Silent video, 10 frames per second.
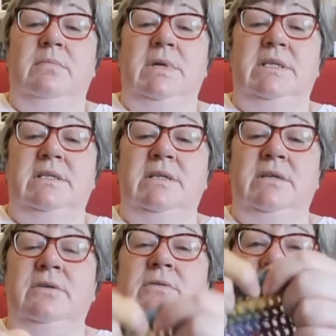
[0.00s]
miss
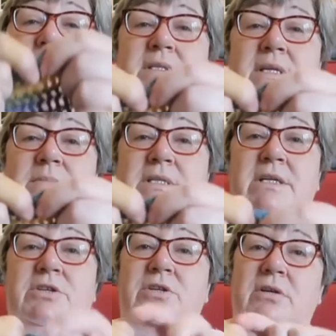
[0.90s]
2, slip
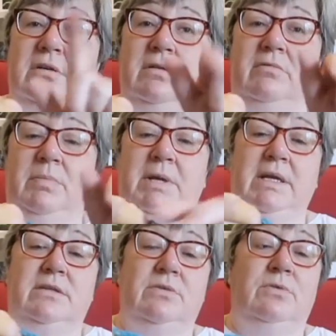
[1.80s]
stitch,
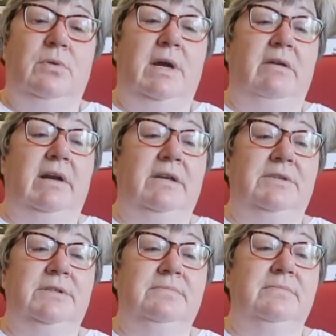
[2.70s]
repeat all the way around.